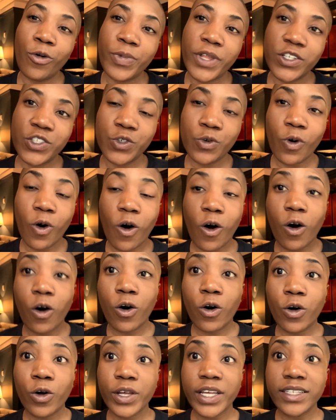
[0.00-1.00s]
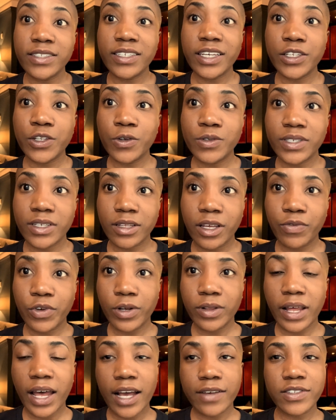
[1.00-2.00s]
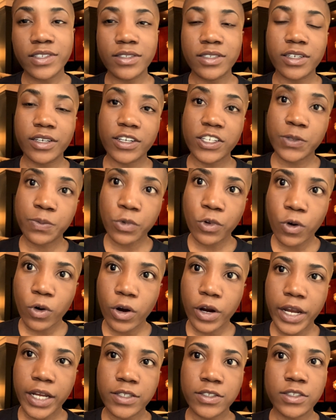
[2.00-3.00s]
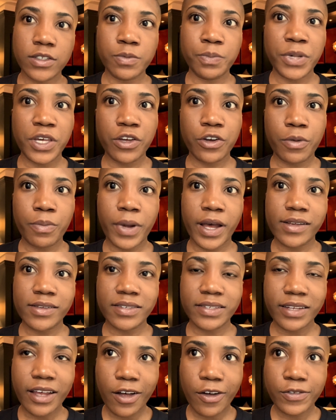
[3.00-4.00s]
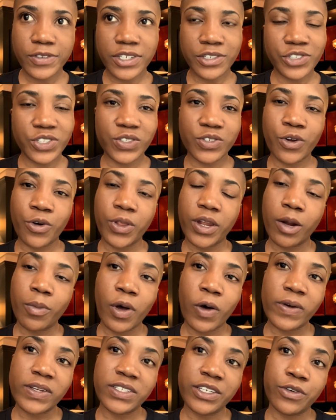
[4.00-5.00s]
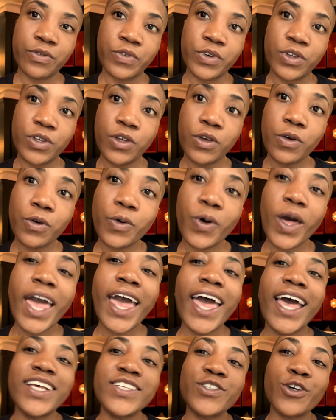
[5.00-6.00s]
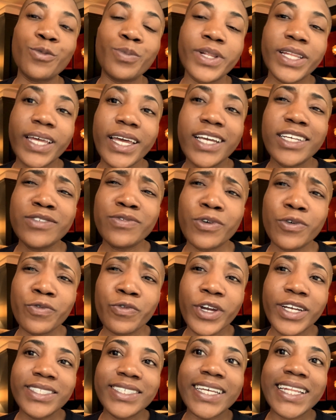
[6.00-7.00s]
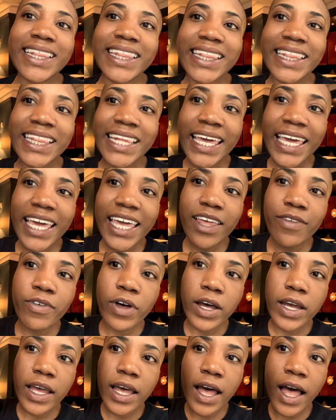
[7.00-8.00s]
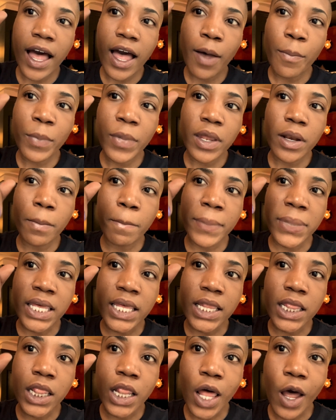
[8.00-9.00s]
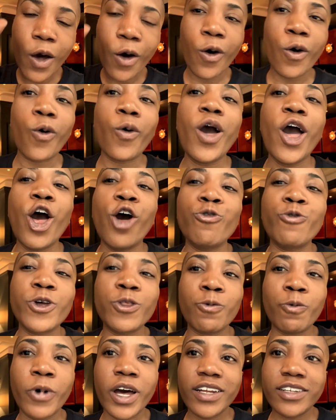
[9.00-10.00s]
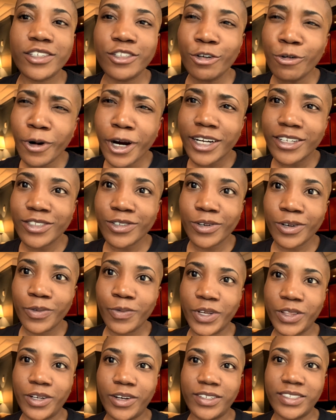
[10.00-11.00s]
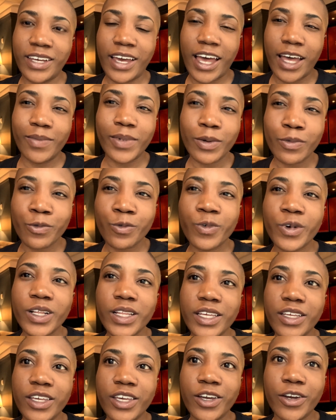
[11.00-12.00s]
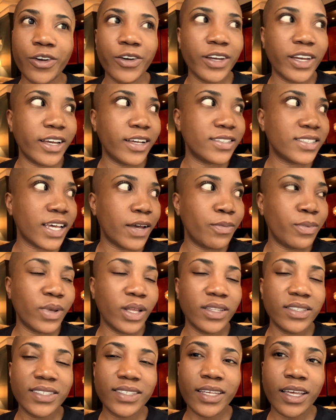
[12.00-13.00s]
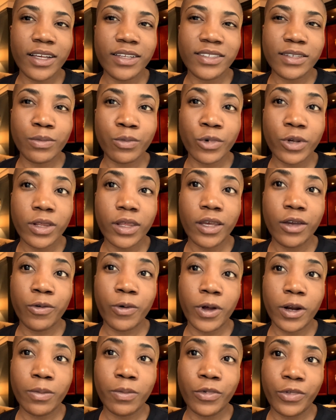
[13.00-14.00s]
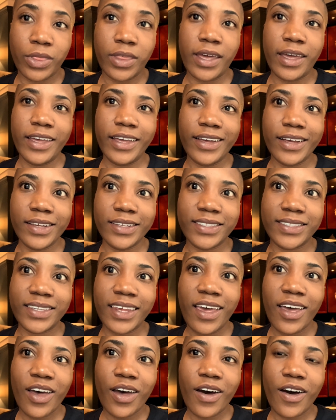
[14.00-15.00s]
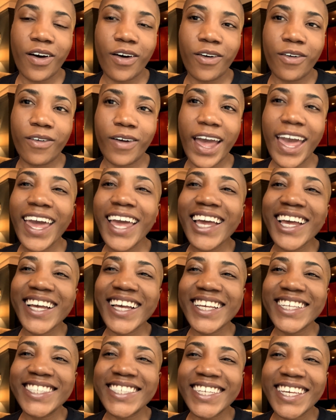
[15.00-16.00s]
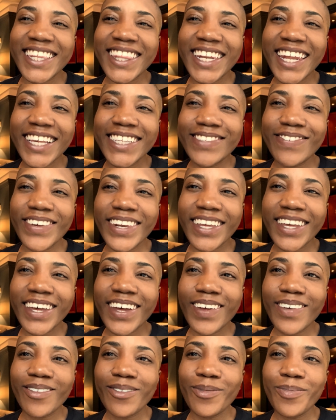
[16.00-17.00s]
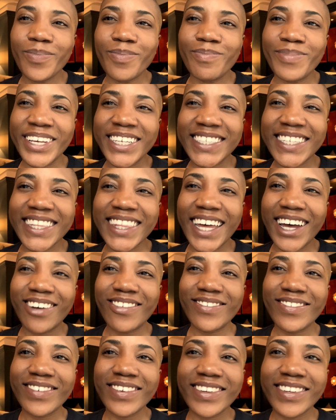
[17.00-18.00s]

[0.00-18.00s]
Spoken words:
that you all continue to live your lives and to explore and to be your best selves, and just know that I'm always here for you. So please feel free to leave a comment below with what you are doing with your time. I'm really curious. I've been seeing some really incredible things. All right, see you in the next video. Peace and love.